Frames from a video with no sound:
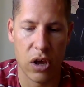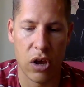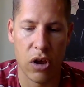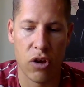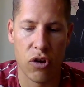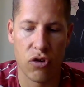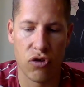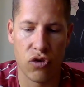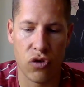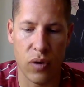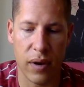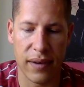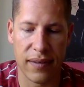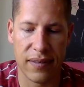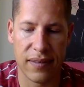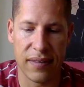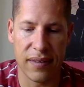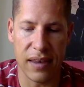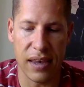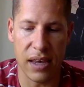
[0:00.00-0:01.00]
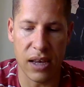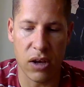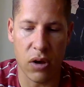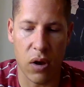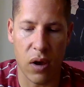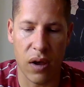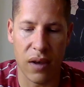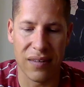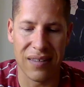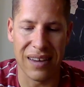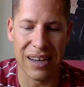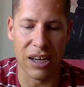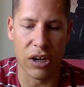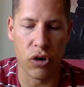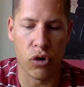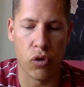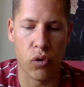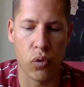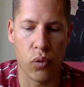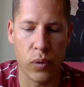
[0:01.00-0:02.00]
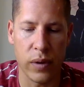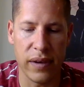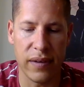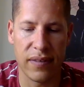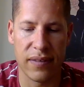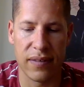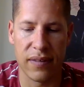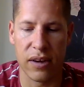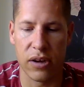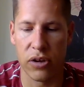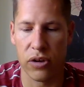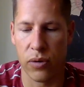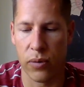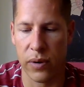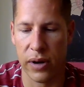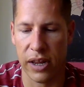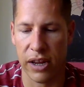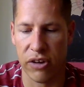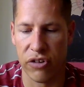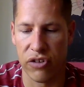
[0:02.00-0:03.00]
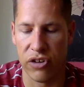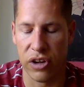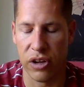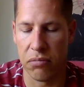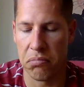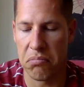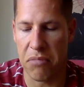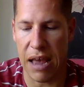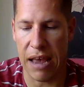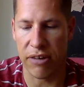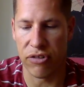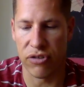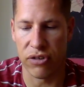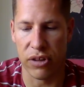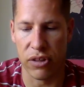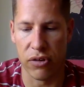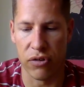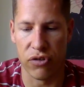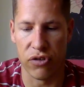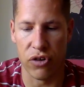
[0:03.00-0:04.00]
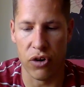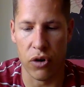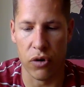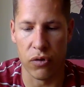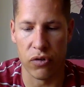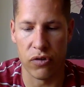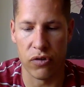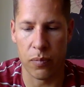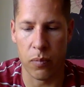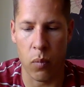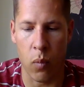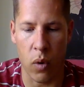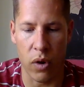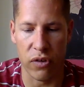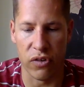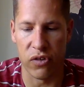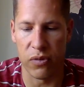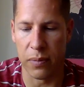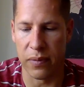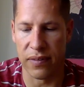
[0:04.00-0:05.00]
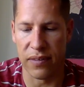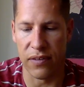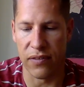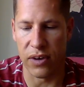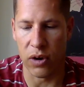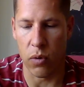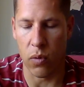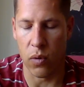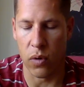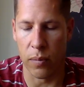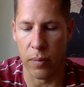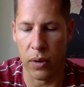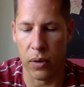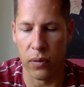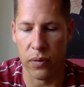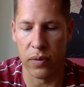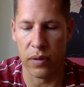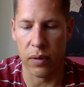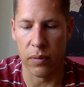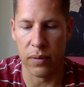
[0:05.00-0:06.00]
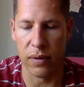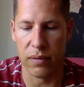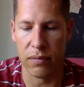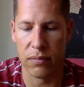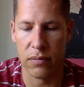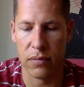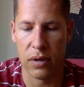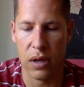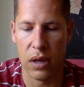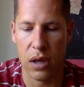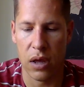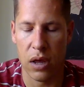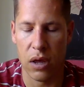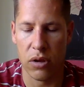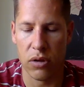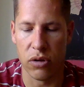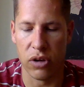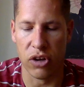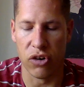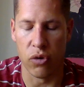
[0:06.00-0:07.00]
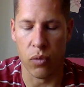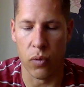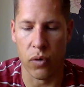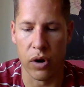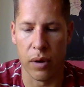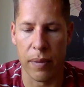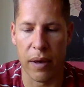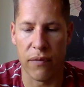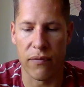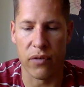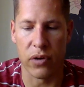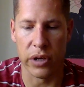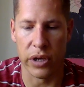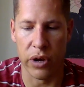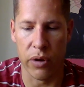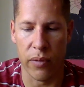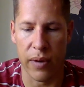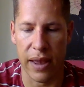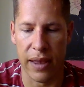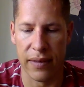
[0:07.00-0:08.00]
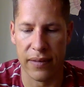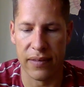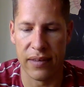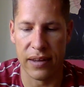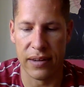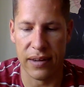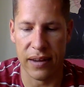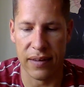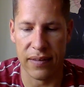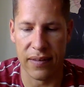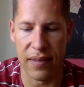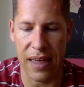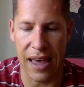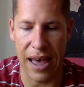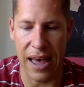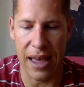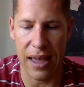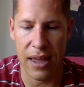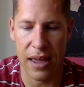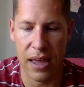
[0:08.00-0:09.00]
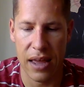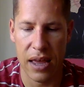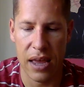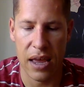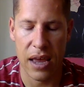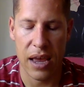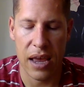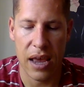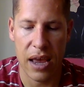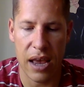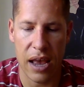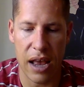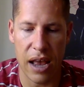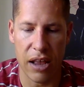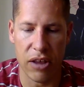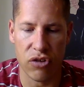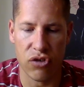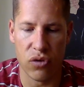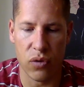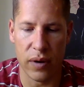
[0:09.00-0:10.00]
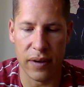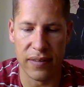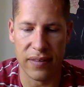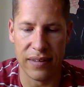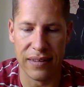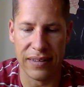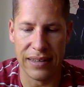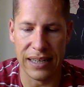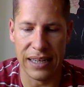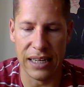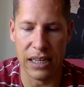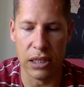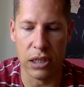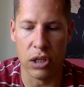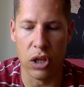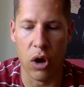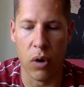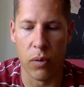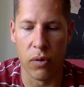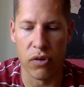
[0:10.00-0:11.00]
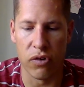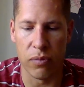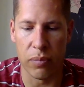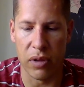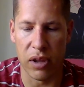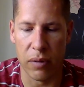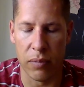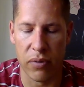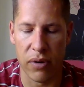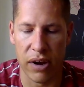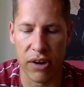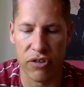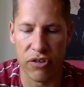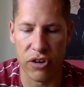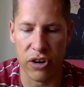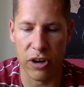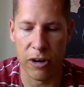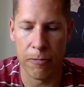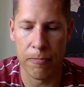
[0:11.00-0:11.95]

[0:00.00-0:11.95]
Choice C, cause increased urination. Actually, there's no one specific hormone that we need to worry about for year ends that does that. And choice D, lowers blood pressure.